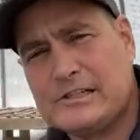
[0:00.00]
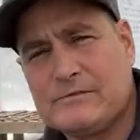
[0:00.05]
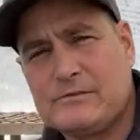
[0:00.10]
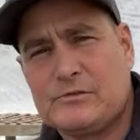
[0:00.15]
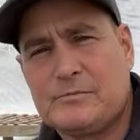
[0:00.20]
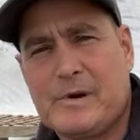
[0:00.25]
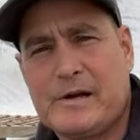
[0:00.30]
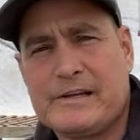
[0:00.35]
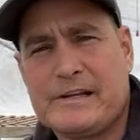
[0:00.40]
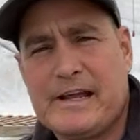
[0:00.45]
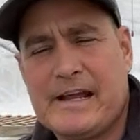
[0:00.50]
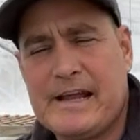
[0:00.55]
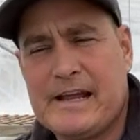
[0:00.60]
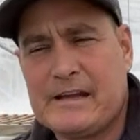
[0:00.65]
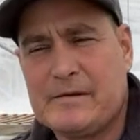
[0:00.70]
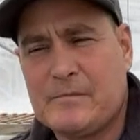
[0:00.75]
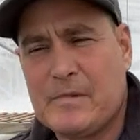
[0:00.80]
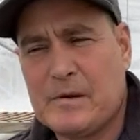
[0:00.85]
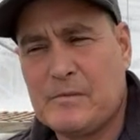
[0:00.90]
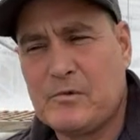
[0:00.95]
It was my
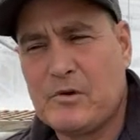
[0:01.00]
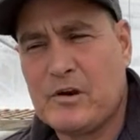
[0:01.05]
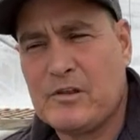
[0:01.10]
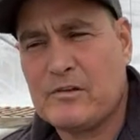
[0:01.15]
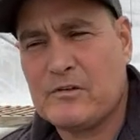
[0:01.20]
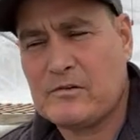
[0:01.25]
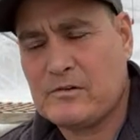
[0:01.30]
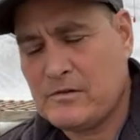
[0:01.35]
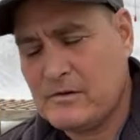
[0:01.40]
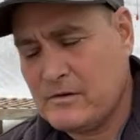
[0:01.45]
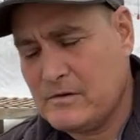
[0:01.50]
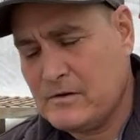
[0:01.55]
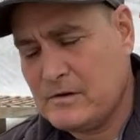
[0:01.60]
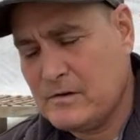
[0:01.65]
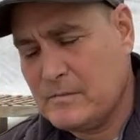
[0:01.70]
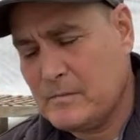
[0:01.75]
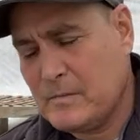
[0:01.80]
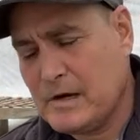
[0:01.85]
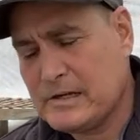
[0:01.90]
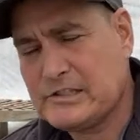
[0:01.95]
dad, my brother,
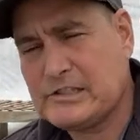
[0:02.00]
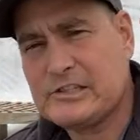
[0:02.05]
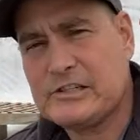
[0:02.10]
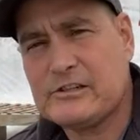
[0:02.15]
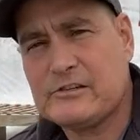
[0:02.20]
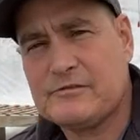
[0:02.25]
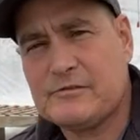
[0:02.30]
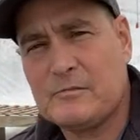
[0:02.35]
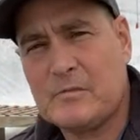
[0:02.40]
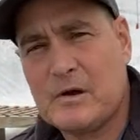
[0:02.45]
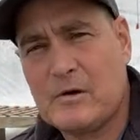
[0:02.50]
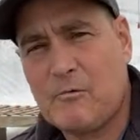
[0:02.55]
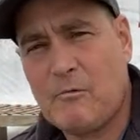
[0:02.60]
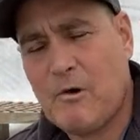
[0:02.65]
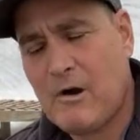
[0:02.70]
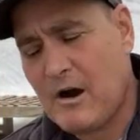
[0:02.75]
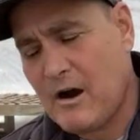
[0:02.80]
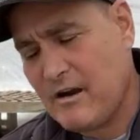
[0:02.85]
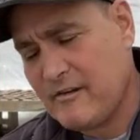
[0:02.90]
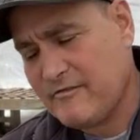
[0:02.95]
myself, and my
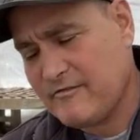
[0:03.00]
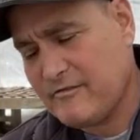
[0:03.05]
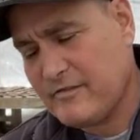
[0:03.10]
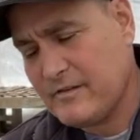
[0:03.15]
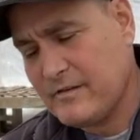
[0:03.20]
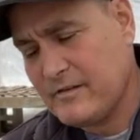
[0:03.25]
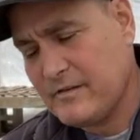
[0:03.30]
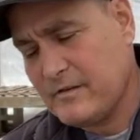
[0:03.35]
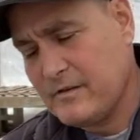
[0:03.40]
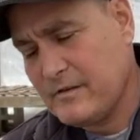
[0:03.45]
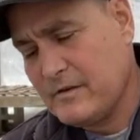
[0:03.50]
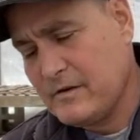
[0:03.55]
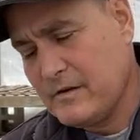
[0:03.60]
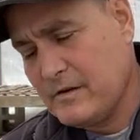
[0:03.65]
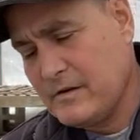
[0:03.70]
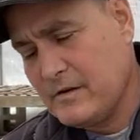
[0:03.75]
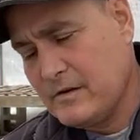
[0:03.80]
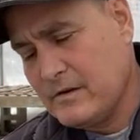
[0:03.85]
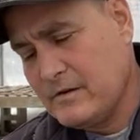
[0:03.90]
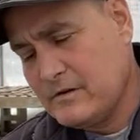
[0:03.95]
wife
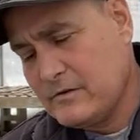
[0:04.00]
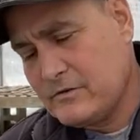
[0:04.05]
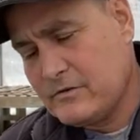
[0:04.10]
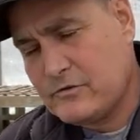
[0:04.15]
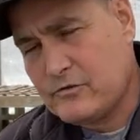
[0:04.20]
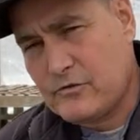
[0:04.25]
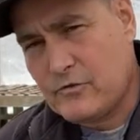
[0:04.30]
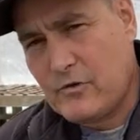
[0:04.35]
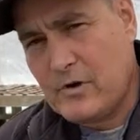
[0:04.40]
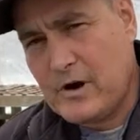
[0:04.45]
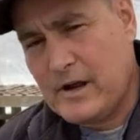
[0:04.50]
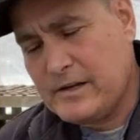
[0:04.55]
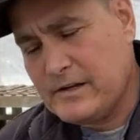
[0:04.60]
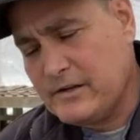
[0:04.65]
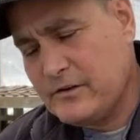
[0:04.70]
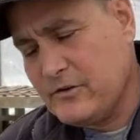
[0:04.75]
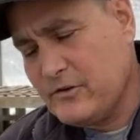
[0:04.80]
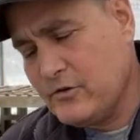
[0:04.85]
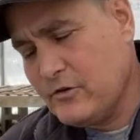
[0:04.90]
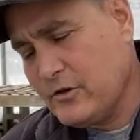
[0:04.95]
trying to
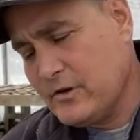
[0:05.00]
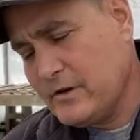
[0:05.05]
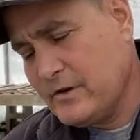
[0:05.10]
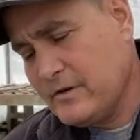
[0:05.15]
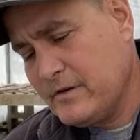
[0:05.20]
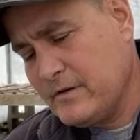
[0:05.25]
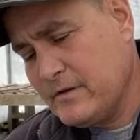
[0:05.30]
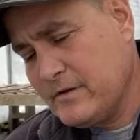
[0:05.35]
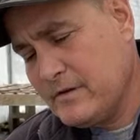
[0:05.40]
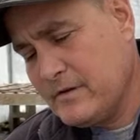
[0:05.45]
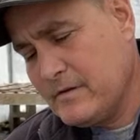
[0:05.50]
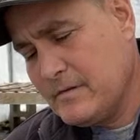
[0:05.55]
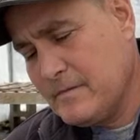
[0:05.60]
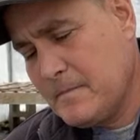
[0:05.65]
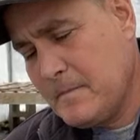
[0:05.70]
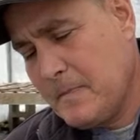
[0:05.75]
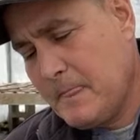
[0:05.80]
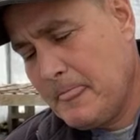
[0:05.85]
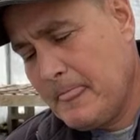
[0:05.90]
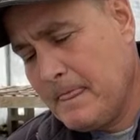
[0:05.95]
do it.
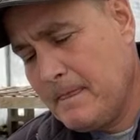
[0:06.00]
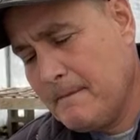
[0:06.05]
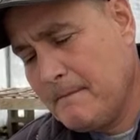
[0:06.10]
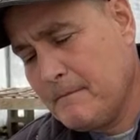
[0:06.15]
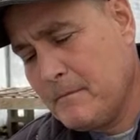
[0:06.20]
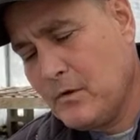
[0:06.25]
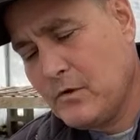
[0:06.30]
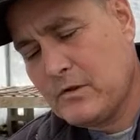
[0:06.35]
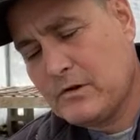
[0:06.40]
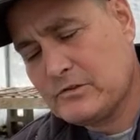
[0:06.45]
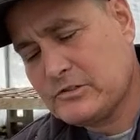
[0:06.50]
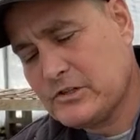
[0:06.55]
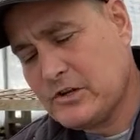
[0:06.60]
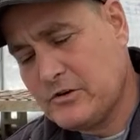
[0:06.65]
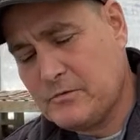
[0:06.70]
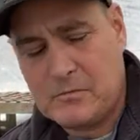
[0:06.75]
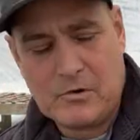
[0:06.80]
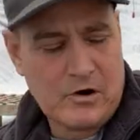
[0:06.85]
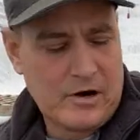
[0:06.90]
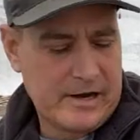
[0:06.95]
Boy, there's
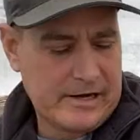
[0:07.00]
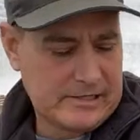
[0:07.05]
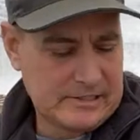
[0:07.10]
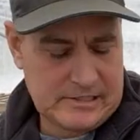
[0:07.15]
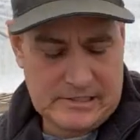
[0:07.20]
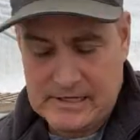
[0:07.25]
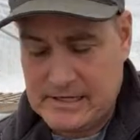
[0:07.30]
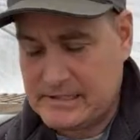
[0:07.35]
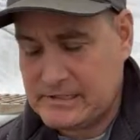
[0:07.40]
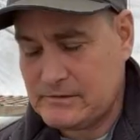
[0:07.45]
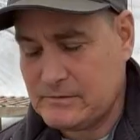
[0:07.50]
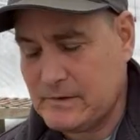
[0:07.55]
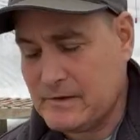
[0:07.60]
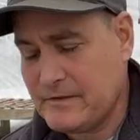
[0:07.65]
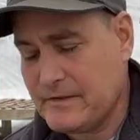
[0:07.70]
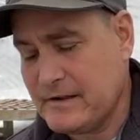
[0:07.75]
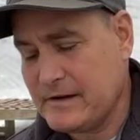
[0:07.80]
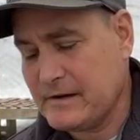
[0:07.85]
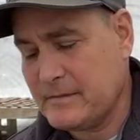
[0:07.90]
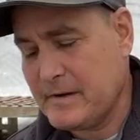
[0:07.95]
no breaks. That's one
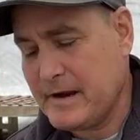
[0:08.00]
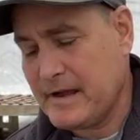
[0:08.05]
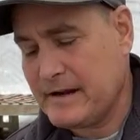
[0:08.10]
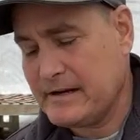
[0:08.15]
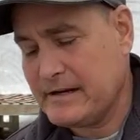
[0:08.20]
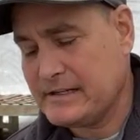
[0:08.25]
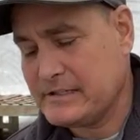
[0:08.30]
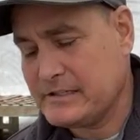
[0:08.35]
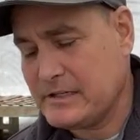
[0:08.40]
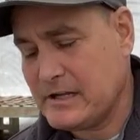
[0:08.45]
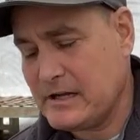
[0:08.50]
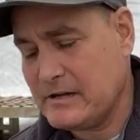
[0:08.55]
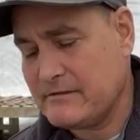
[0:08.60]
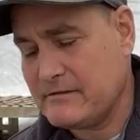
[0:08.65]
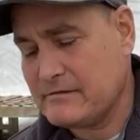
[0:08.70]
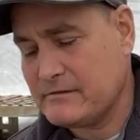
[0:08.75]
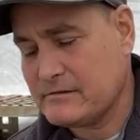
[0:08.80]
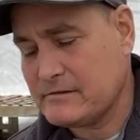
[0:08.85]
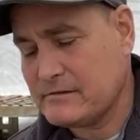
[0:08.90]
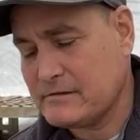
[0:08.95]
thing about it. It's not
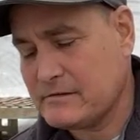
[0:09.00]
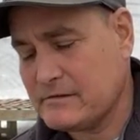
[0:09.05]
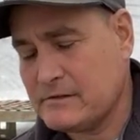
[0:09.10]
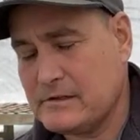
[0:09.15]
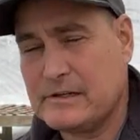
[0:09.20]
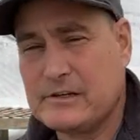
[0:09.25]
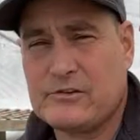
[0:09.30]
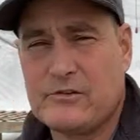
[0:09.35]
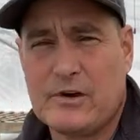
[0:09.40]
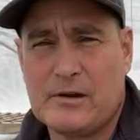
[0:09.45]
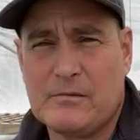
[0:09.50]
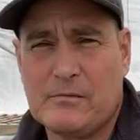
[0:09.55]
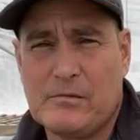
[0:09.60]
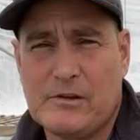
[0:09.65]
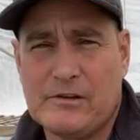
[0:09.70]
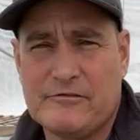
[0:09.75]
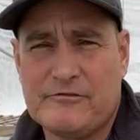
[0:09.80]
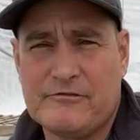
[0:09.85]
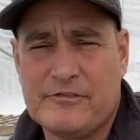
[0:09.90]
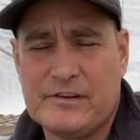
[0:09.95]

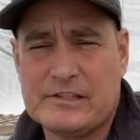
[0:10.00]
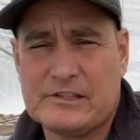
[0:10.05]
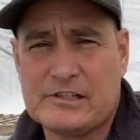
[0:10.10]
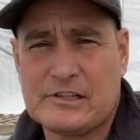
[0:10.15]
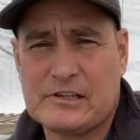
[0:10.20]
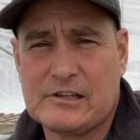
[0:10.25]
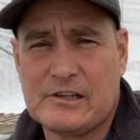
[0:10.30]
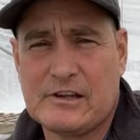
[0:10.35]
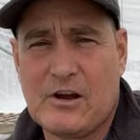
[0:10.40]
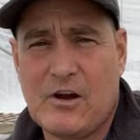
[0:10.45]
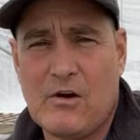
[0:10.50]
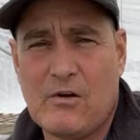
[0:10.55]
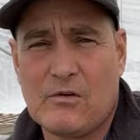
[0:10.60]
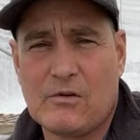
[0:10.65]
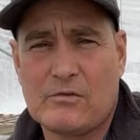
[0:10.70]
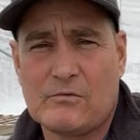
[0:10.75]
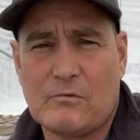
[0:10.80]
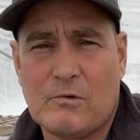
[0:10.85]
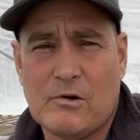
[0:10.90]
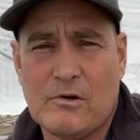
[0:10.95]
incredibly physically
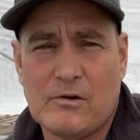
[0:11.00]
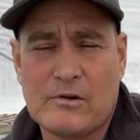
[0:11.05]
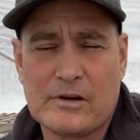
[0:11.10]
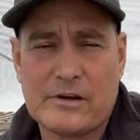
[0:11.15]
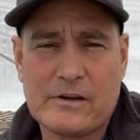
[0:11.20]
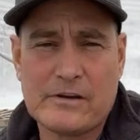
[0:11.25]
hard work.